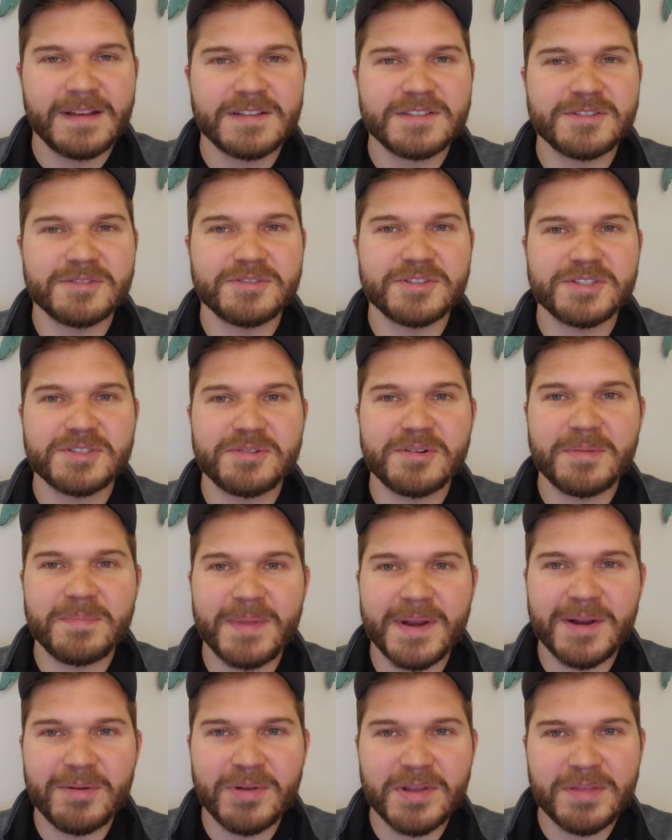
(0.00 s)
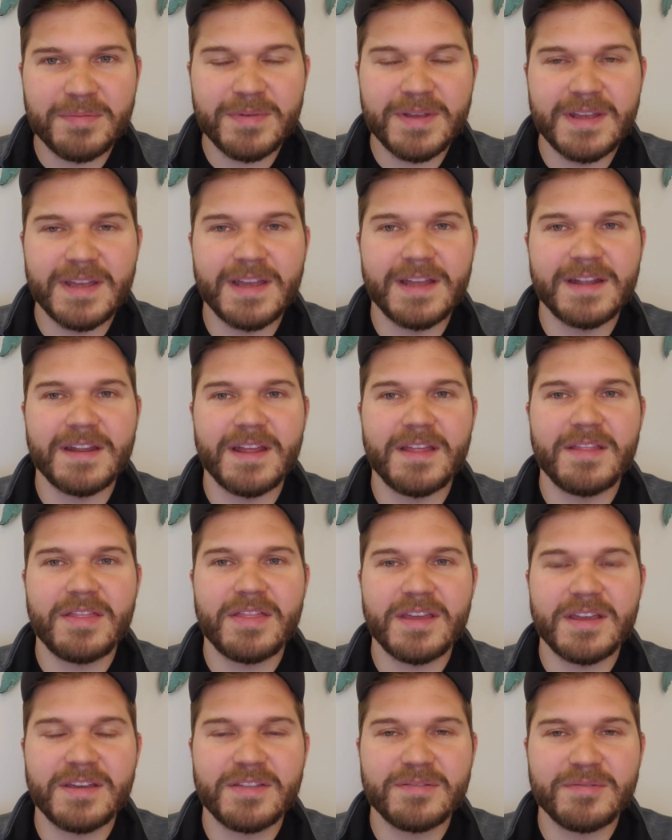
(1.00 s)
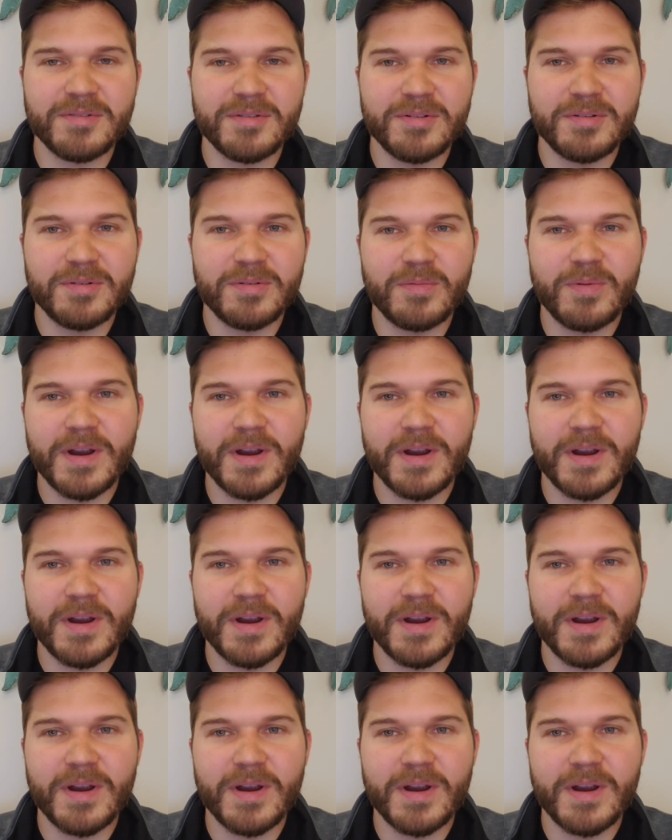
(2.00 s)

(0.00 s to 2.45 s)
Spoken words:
So just sort of bear with me and think through